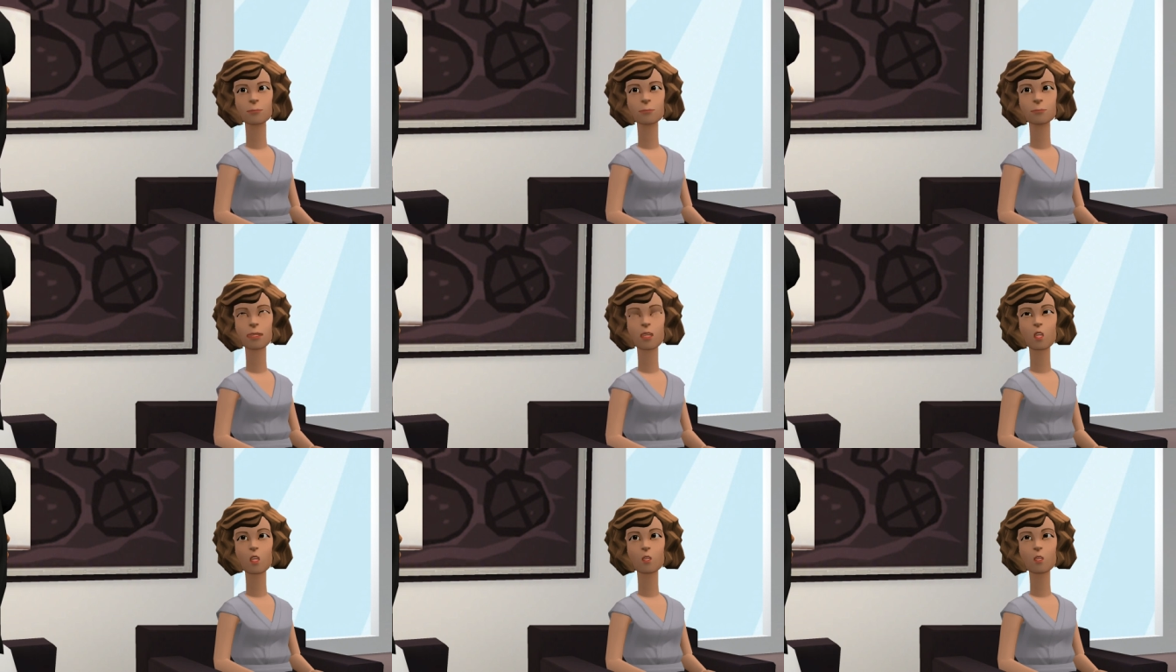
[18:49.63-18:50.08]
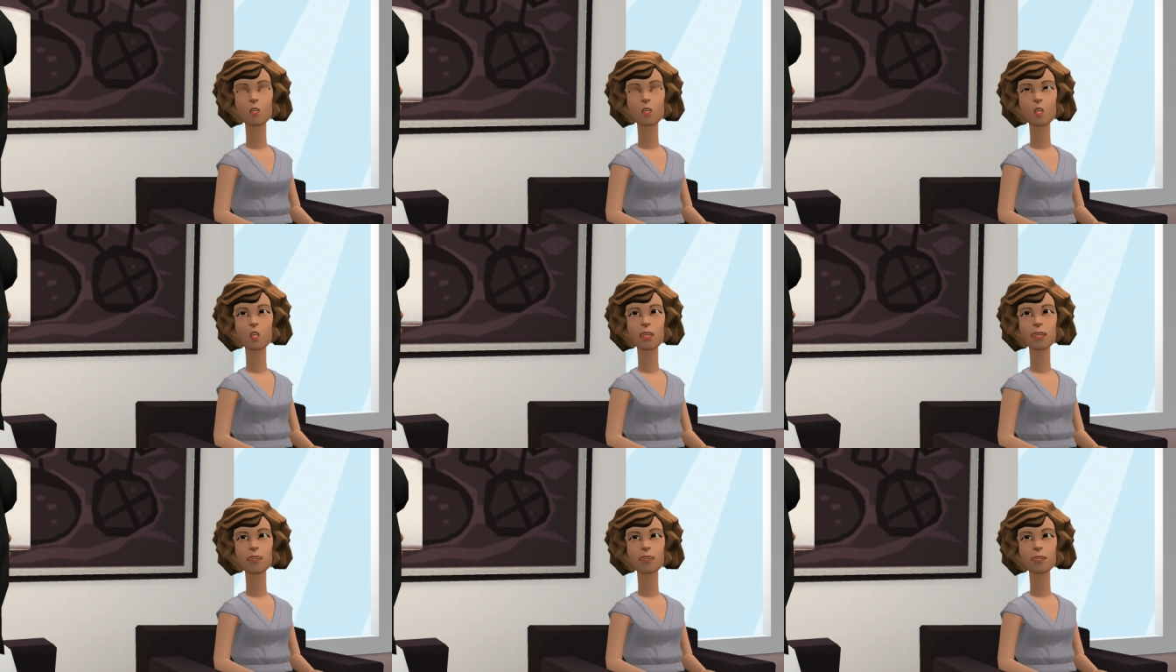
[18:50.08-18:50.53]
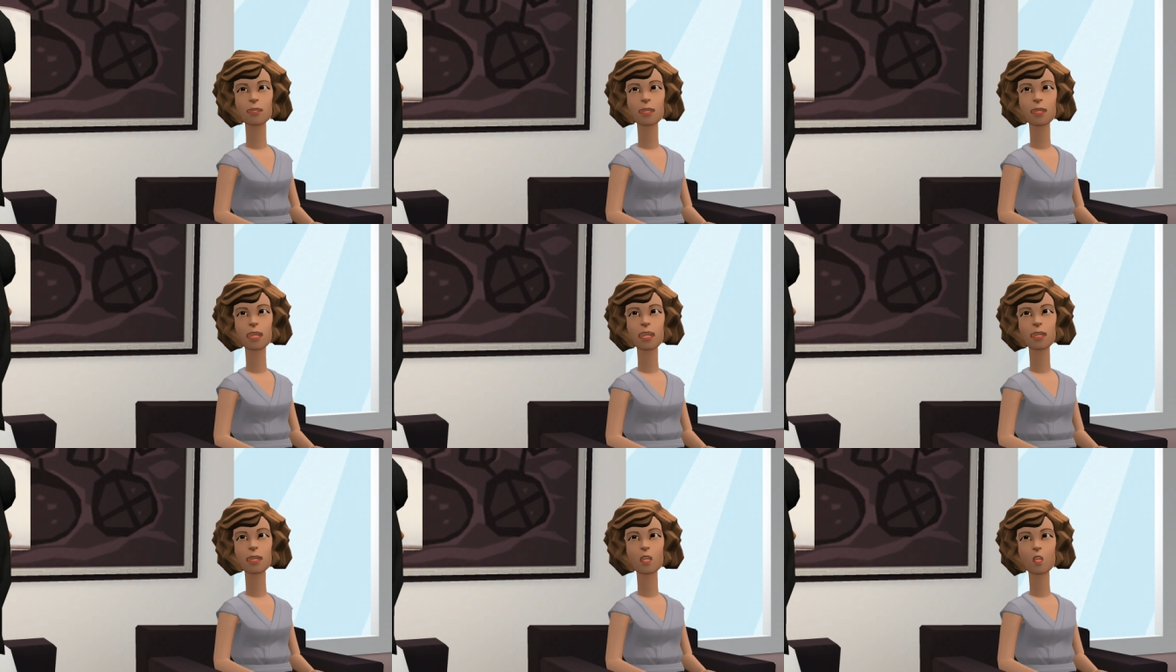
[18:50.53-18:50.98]
You are
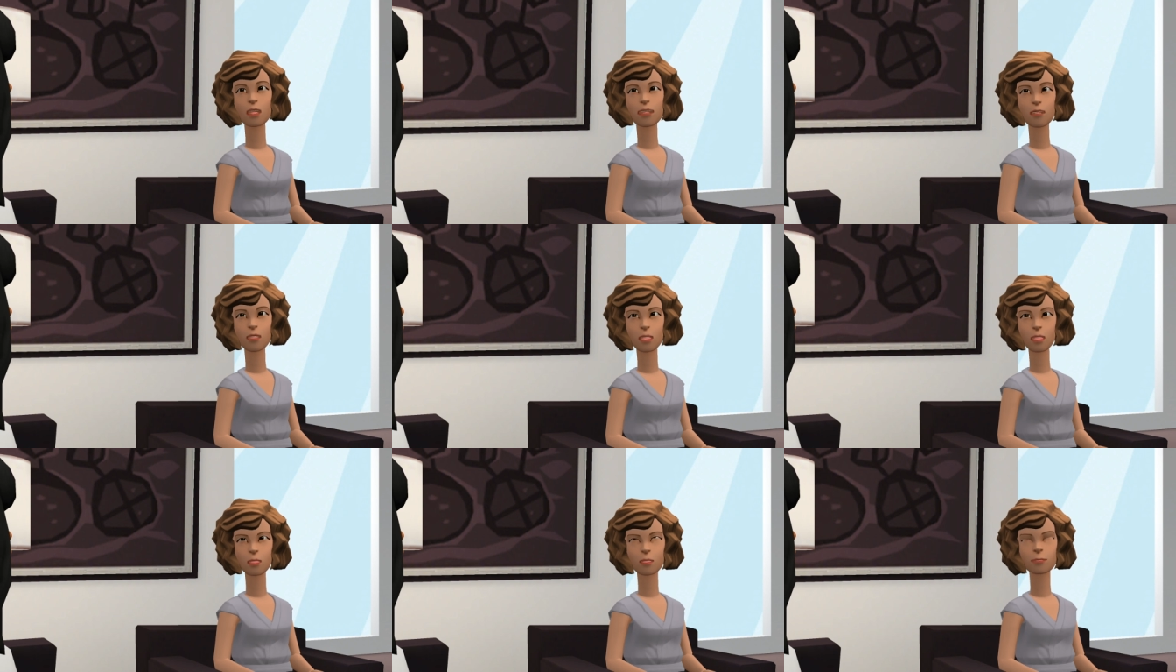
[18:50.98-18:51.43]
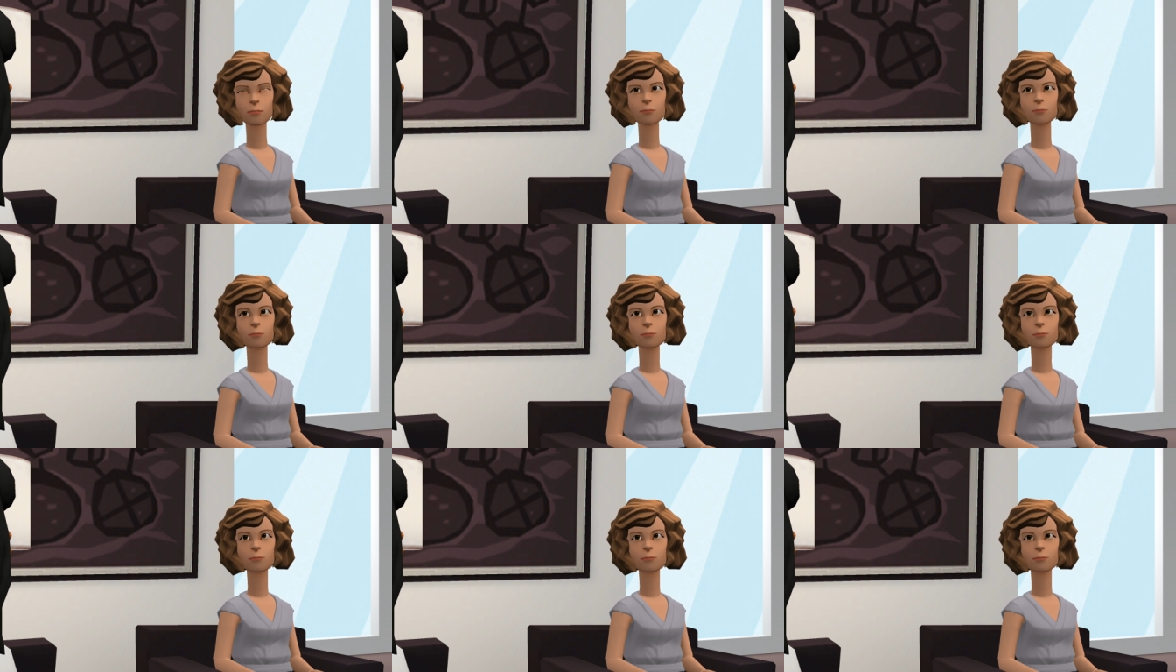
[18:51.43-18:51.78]
glorifying the universe.